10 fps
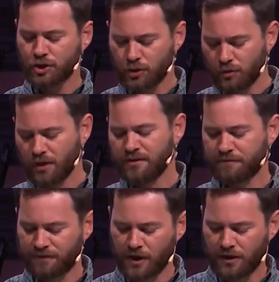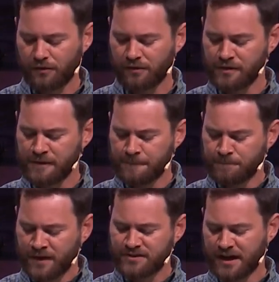to and fro.
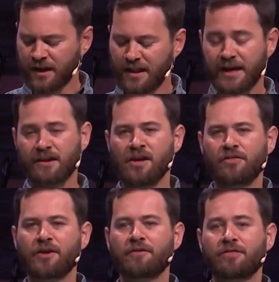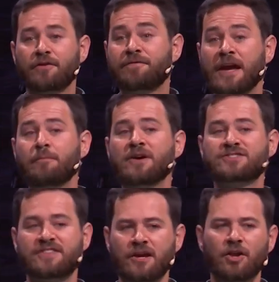It's kind of like the
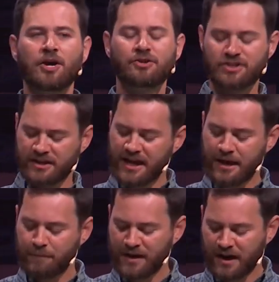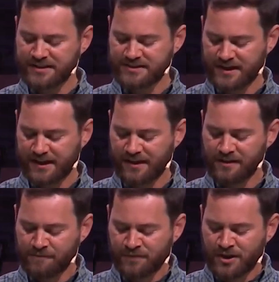famous theologian named Beyonce.
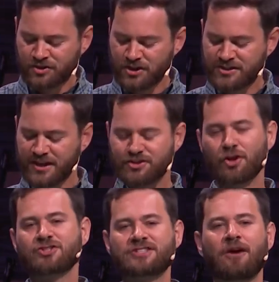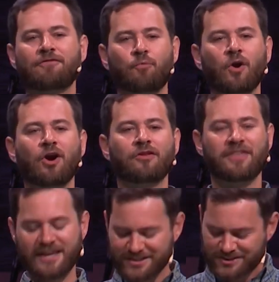She says, your
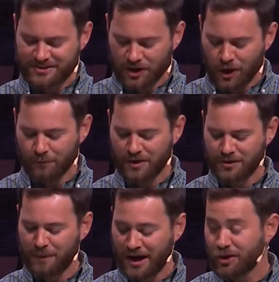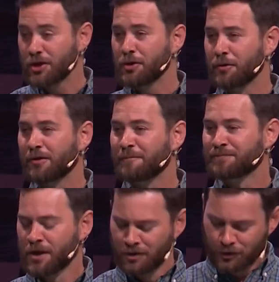self-worth is determined by you.
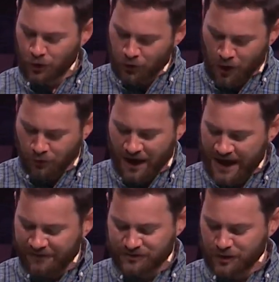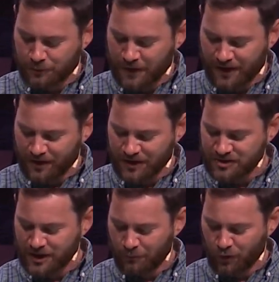You don't have to depend on
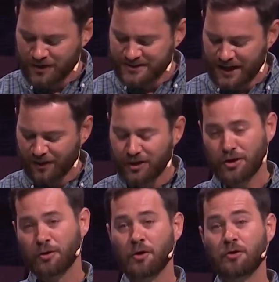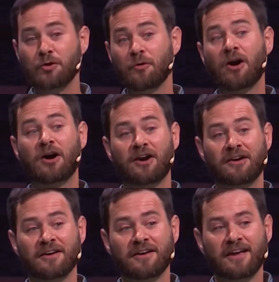someone telling you who you
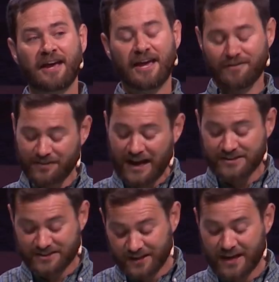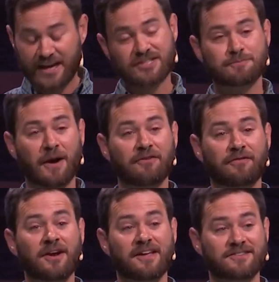are. And if that's the case, my
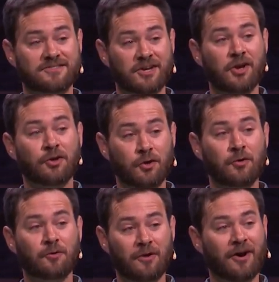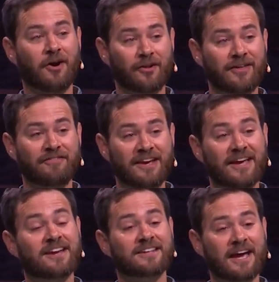friends, you are living
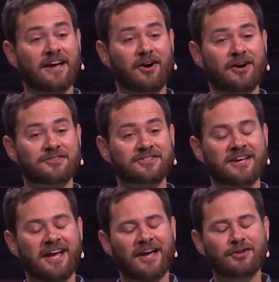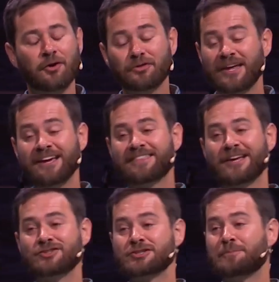in chaos. And don't think
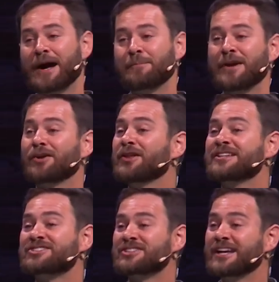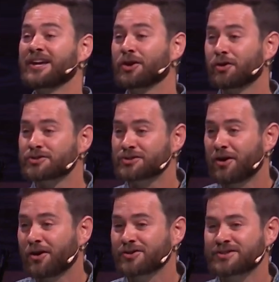that just by merely singing her
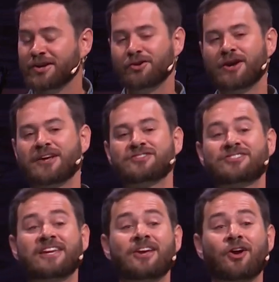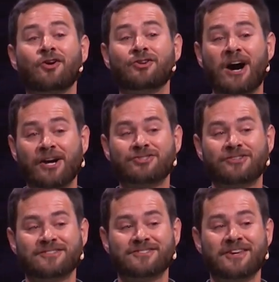songs that you're not singing her
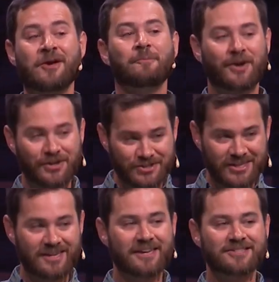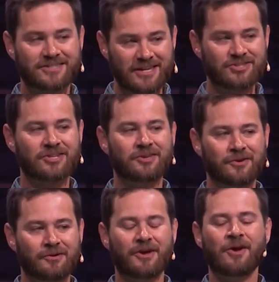doctrines, because she is teaching you